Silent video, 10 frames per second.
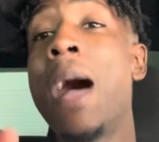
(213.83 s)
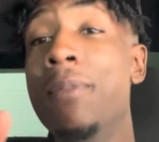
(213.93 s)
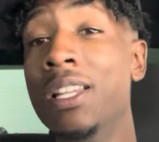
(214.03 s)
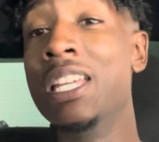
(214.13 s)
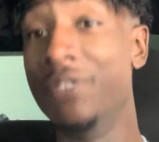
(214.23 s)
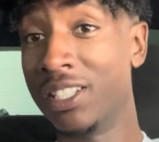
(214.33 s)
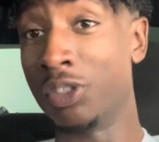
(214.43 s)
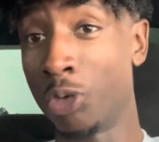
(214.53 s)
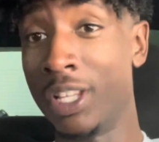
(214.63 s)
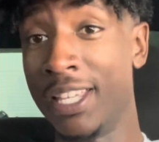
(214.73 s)
I believe this is
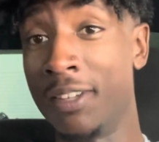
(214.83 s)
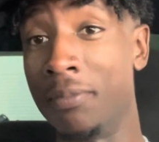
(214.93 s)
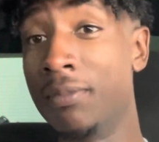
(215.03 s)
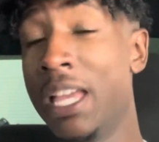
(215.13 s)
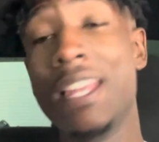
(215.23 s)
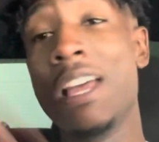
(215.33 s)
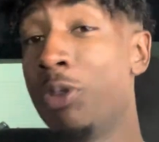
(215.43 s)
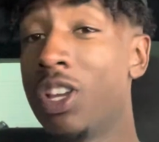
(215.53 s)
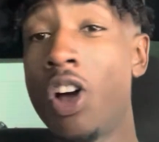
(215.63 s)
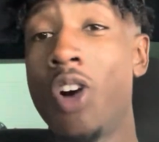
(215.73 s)
really him. Now,
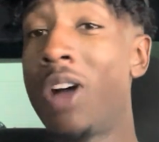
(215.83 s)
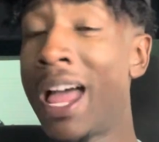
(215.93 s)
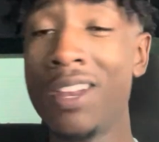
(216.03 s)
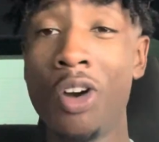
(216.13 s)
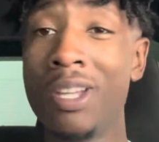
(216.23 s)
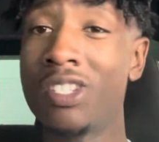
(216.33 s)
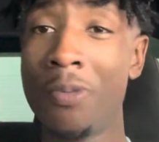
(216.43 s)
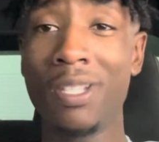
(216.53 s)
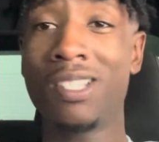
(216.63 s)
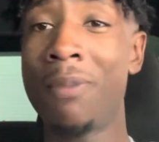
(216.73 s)
I know it's going
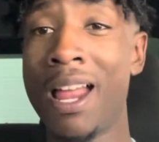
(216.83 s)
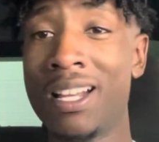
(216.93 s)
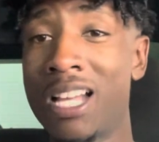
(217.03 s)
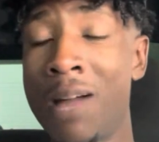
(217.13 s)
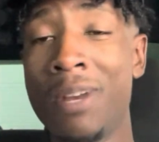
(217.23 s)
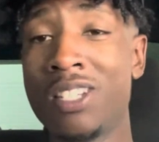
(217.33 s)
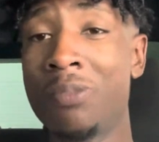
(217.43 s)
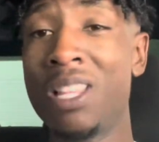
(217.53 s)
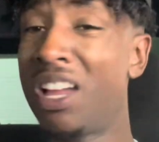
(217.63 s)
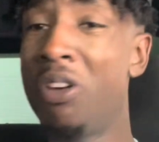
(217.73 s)
to be somebody in the comment that's going
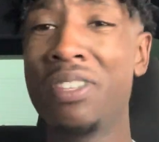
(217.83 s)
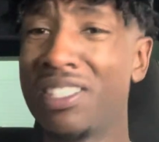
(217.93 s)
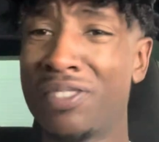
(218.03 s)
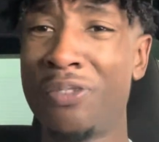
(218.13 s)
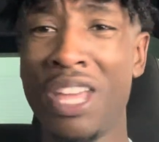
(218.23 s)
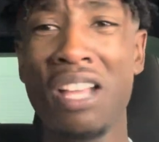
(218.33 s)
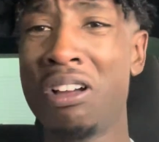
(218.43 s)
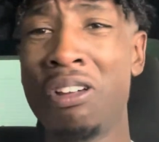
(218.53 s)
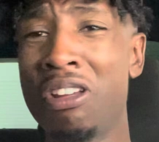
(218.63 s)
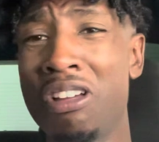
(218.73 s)
to be like, oh, this is fake.
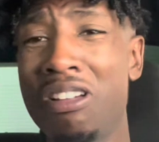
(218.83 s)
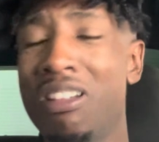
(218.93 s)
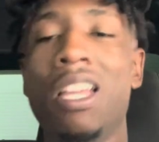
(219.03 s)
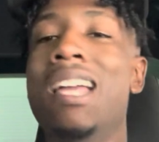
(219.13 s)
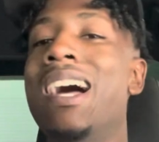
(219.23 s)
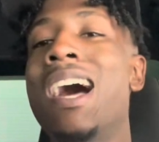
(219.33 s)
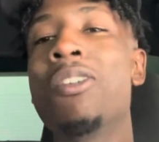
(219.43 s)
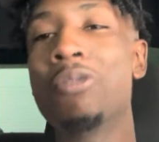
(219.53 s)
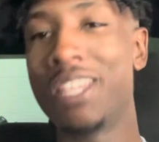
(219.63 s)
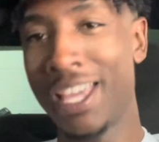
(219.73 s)
I
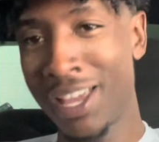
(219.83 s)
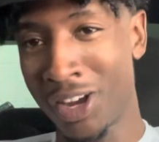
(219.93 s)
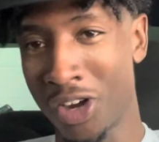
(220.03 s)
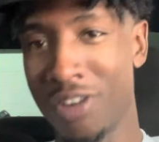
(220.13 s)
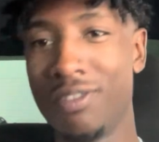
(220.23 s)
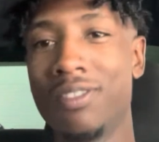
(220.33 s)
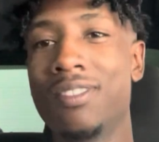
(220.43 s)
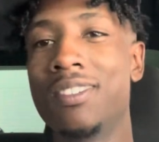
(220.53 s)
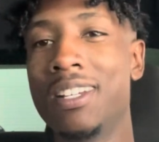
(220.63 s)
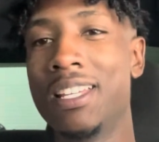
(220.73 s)
don't care
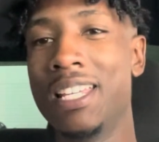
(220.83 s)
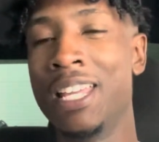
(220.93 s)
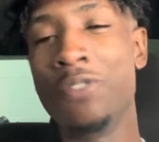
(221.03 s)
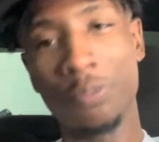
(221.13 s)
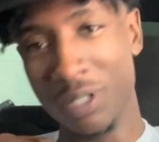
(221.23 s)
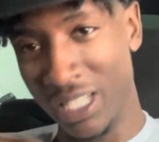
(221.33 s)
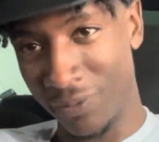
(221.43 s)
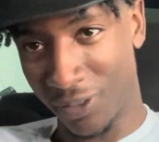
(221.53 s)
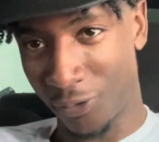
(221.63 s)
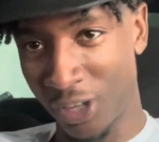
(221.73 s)
if you believe
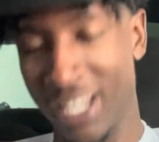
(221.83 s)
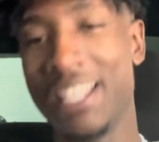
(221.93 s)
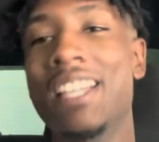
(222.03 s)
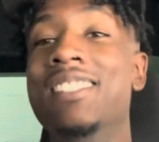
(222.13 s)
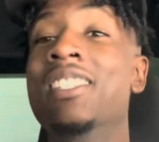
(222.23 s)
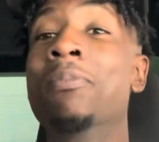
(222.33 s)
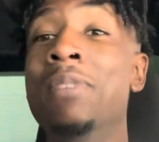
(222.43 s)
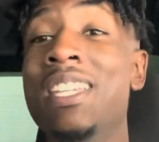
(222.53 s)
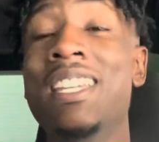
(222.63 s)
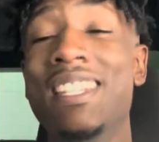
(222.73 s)
it's fake. To
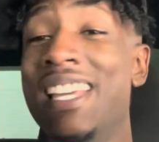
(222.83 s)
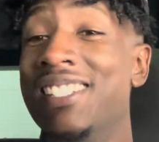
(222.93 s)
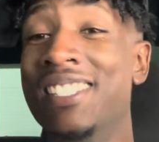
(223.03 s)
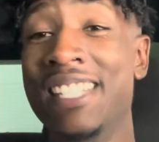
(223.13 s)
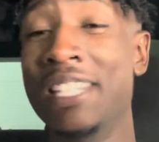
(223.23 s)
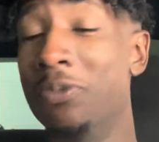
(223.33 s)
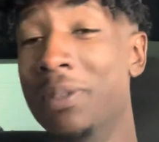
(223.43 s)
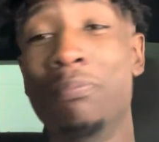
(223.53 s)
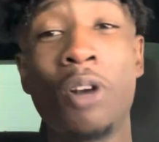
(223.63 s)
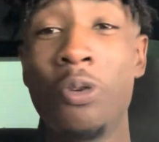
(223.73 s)
me, that's genuine.
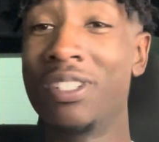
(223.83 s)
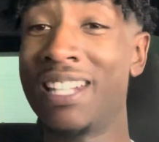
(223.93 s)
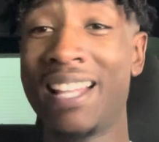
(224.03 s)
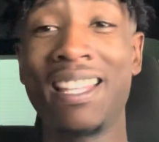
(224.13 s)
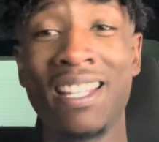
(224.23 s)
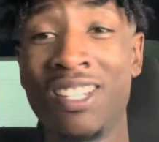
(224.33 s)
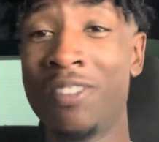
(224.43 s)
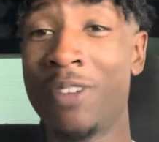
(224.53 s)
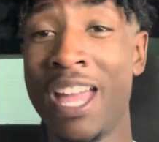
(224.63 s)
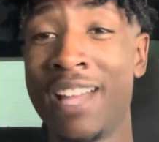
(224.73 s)
Bro is not that good
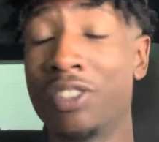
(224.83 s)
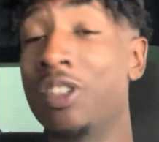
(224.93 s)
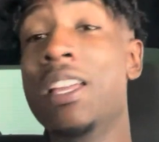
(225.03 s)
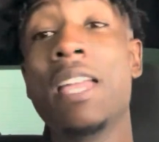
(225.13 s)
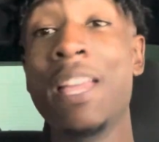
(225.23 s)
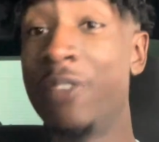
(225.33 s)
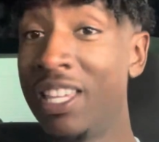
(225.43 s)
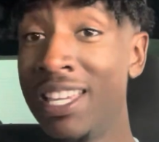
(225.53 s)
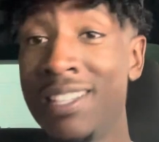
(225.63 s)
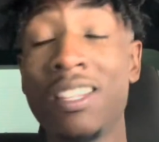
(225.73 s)
of an actor. If
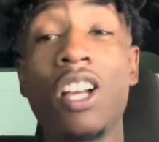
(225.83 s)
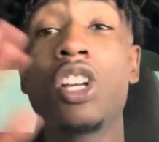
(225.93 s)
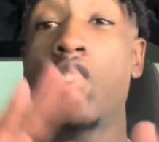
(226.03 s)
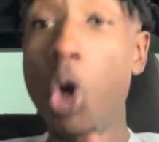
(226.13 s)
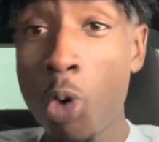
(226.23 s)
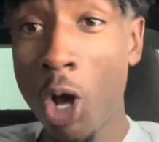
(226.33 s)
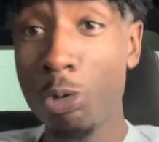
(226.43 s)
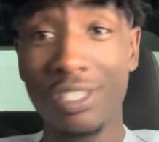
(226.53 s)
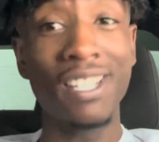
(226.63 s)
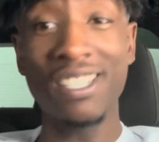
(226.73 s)
he is,
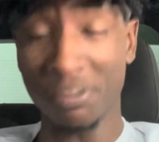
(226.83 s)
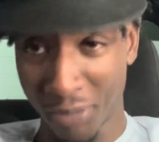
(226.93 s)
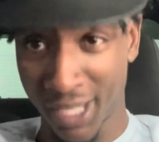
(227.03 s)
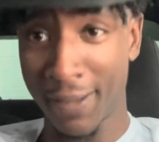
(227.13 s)
kudos to this man.